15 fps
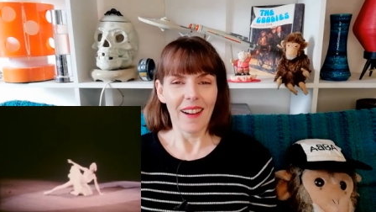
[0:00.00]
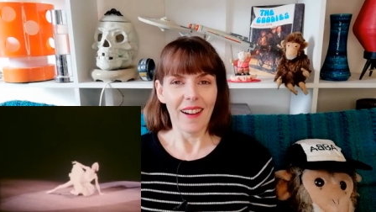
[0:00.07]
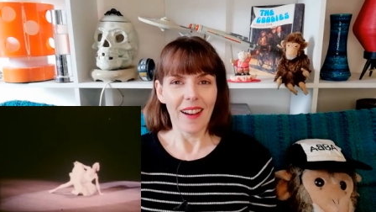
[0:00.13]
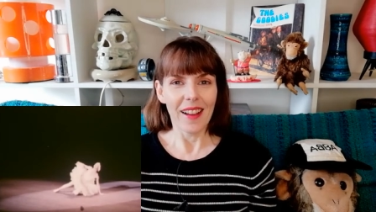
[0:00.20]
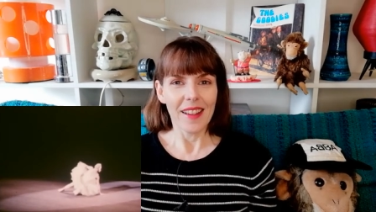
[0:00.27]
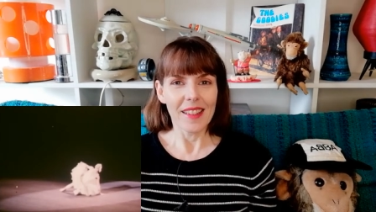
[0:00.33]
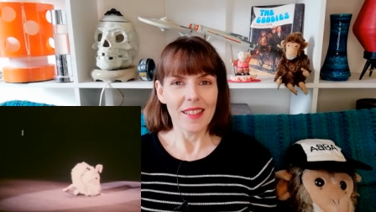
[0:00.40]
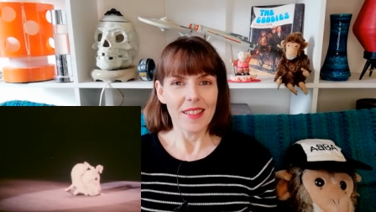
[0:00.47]

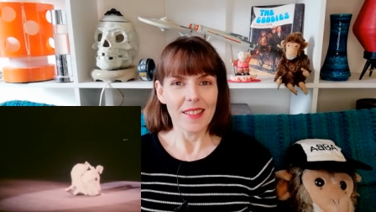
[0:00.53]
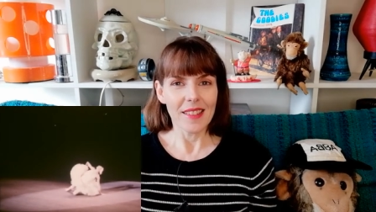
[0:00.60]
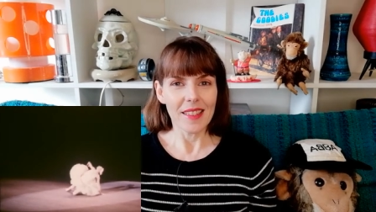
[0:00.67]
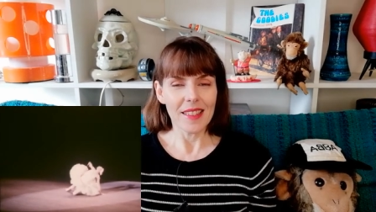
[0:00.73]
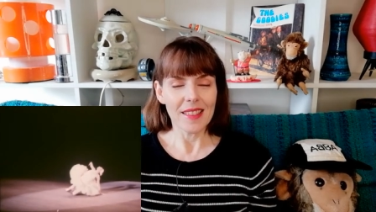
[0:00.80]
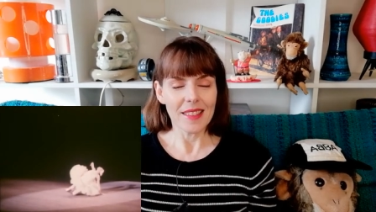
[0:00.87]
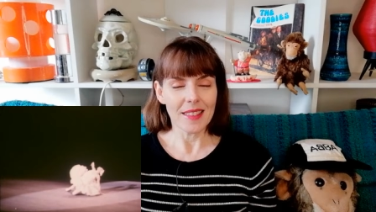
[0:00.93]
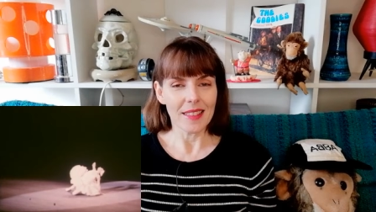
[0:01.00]
I
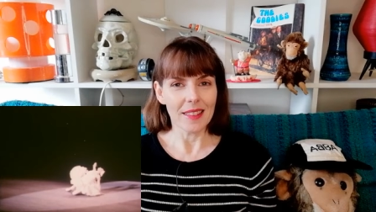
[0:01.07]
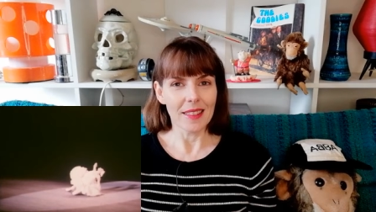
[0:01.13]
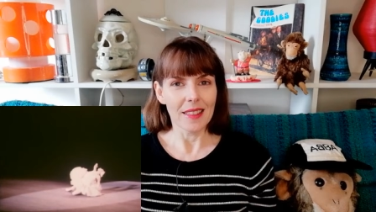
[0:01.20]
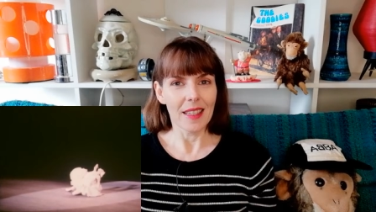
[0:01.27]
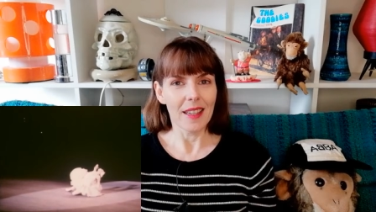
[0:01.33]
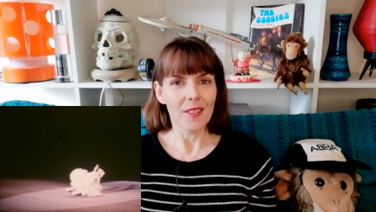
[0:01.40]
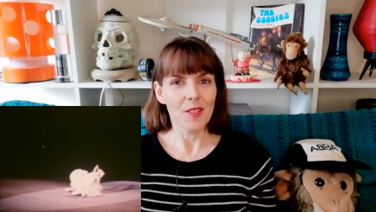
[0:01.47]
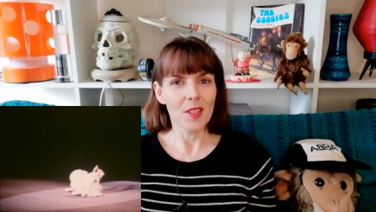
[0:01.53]
just
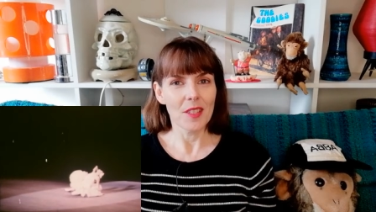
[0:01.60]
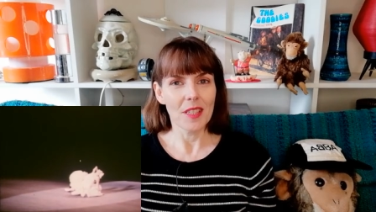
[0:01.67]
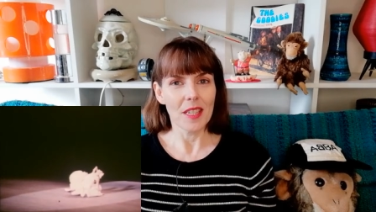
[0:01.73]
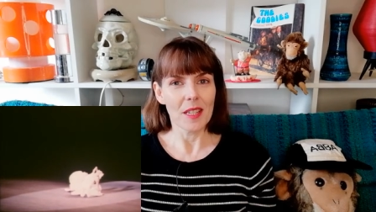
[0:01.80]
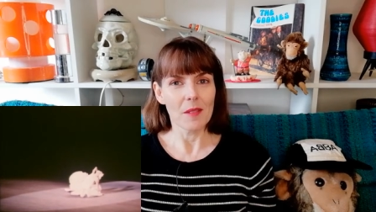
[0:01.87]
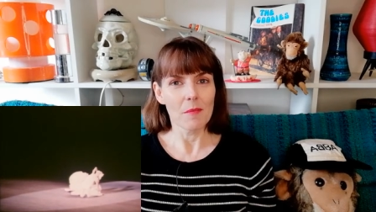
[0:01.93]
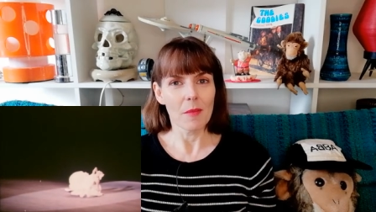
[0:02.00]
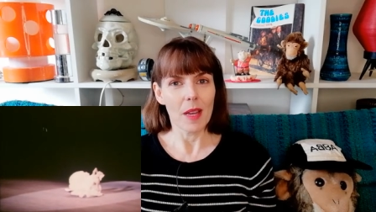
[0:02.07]
loved
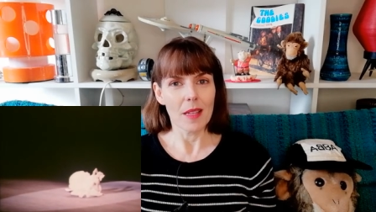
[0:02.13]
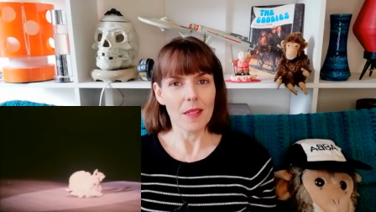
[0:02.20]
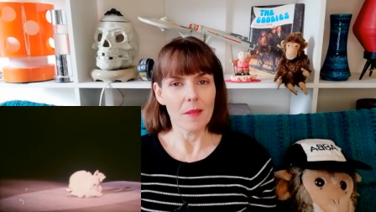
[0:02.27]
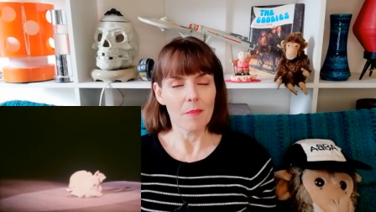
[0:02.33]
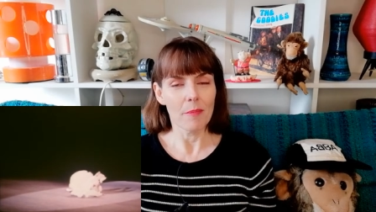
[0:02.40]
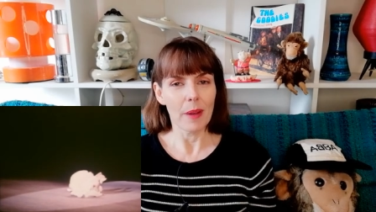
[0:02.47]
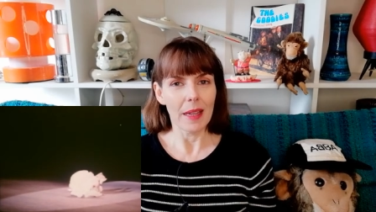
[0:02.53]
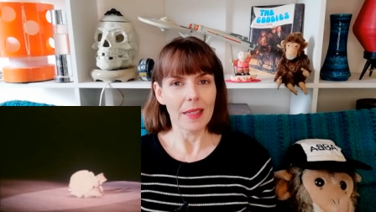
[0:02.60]
Tim as
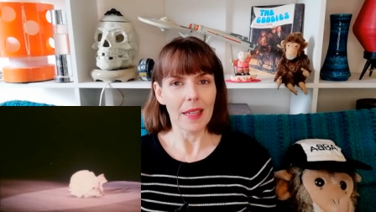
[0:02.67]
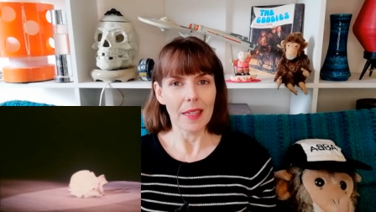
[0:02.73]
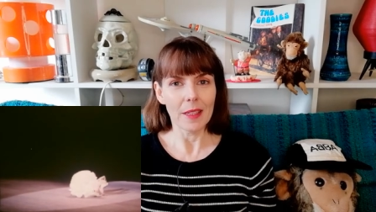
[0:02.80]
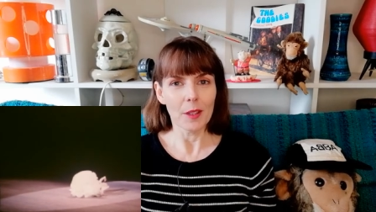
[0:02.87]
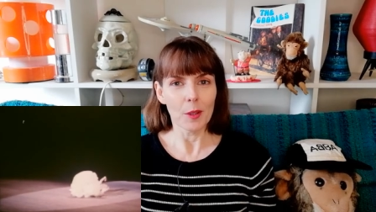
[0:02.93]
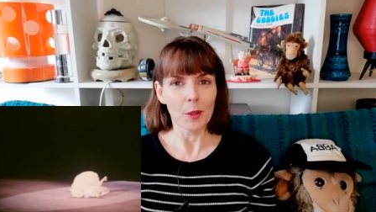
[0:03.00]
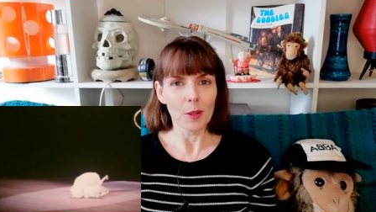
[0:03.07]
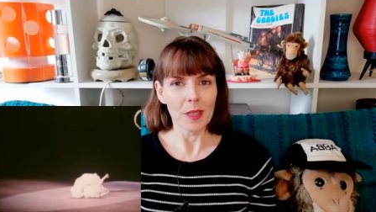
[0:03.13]
a
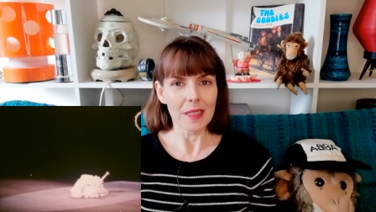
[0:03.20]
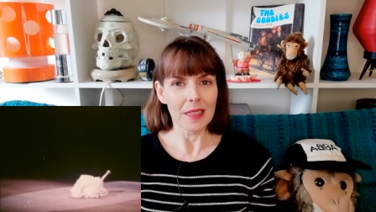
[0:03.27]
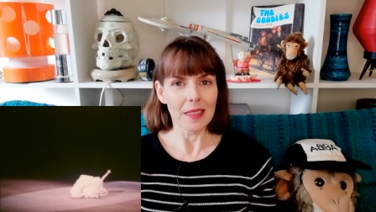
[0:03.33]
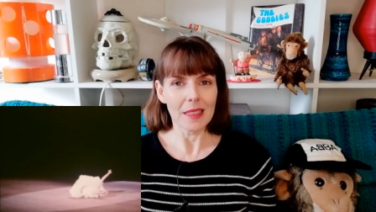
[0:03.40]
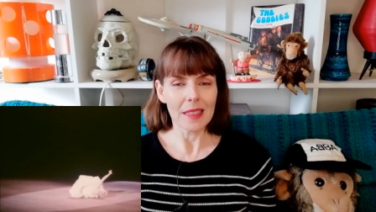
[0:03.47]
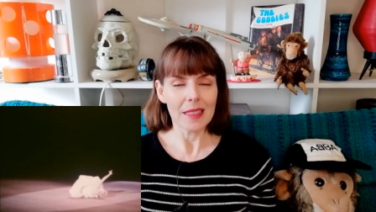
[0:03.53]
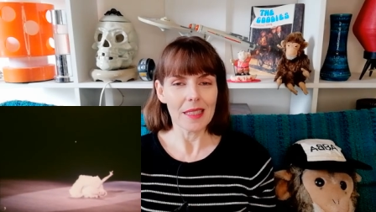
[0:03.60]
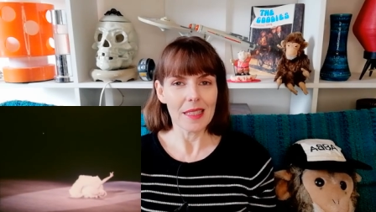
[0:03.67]
ballet
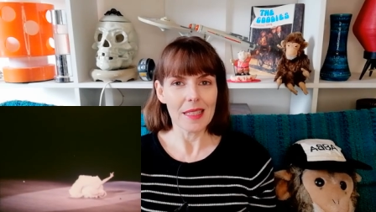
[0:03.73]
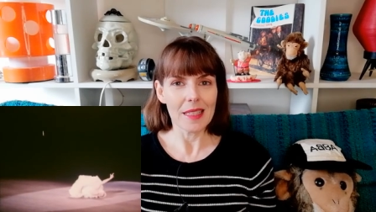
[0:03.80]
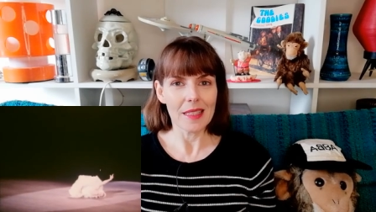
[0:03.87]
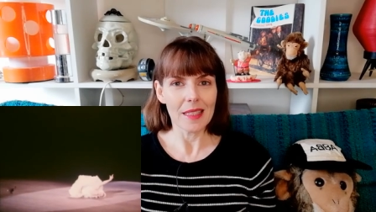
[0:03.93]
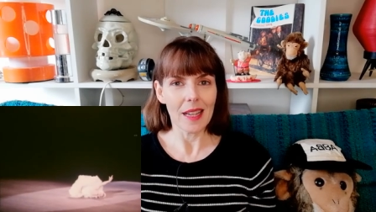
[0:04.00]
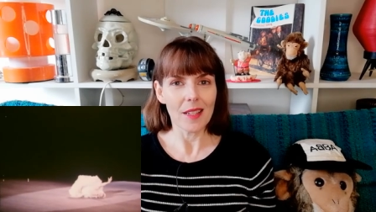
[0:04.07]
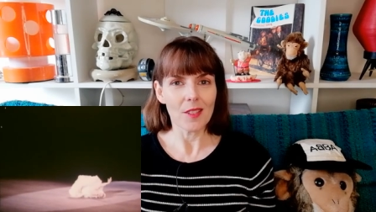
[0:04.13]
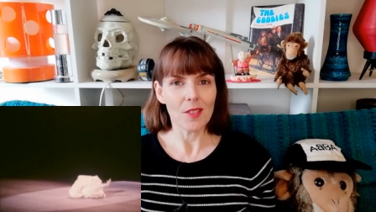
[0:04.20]
hooligan. This is
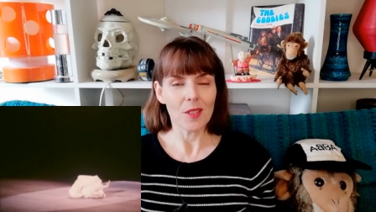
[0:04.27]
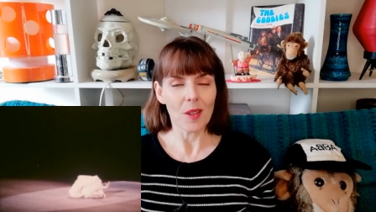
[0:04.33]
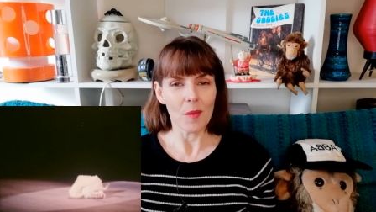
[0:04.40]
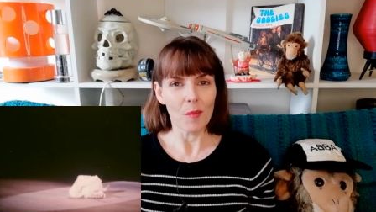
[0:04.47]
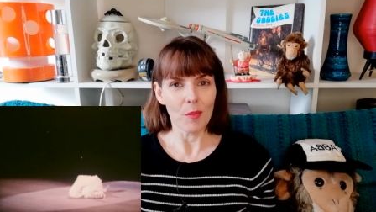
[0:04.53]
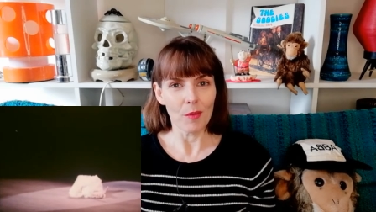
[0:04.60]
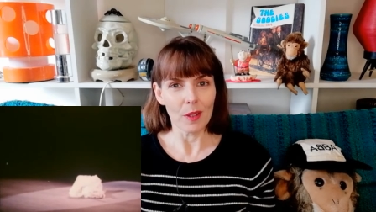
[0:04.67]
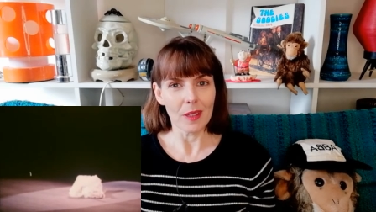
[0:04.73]
such a
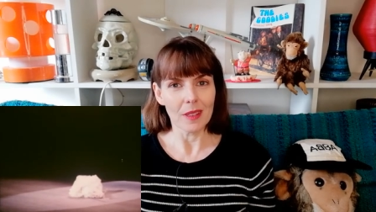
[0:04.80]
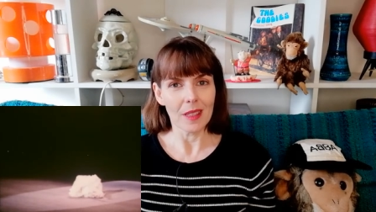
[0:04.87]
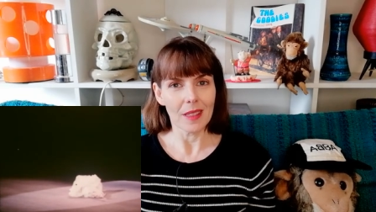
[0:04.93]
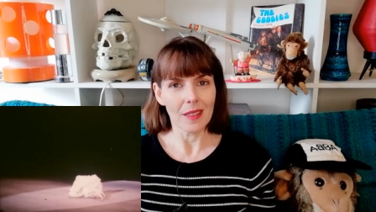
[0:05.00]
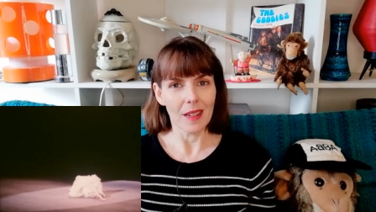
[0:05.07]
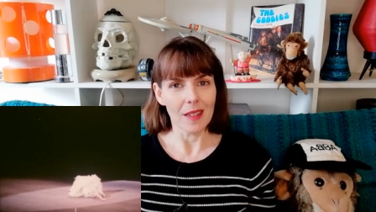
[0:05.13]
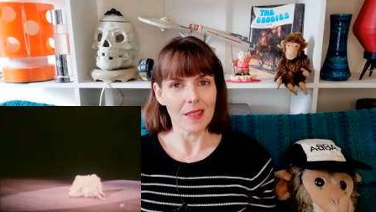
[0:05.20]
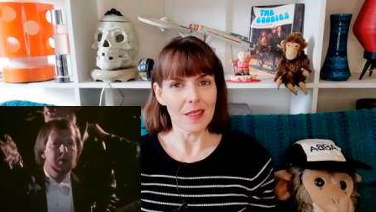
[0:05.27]

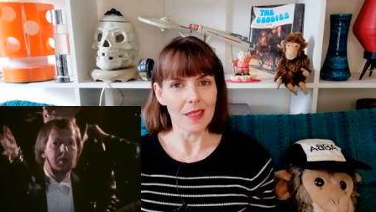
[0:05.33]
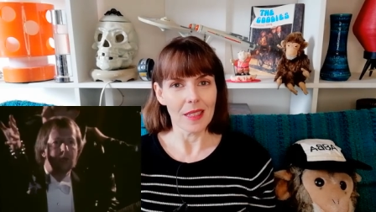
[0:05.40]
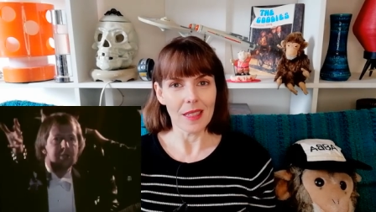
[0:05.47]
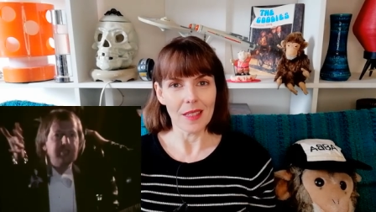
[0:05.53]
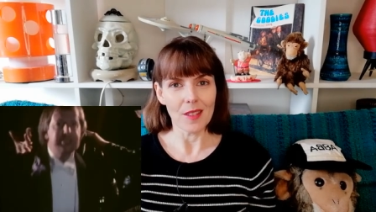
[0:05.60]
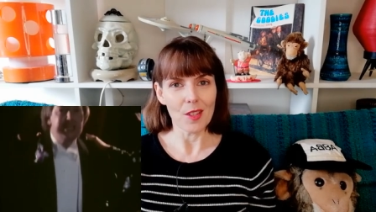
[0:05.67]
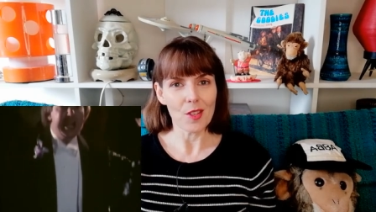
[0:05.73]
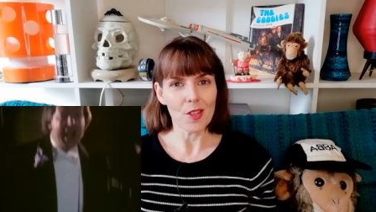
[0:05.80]
brilliant idea
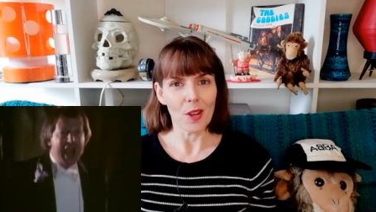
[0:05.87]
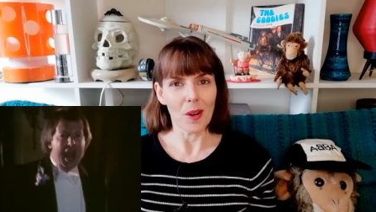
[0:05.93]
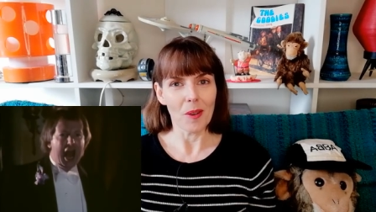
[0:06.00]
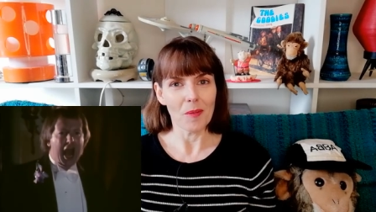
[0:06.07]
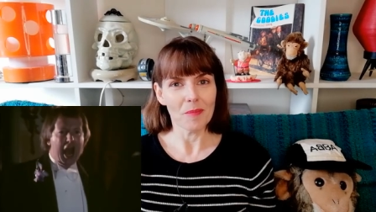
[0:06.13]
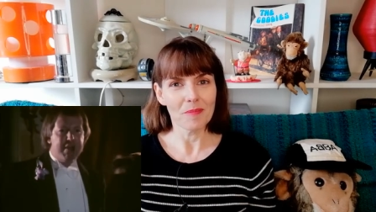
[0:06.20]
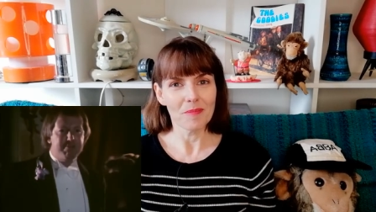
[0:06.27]
in the show.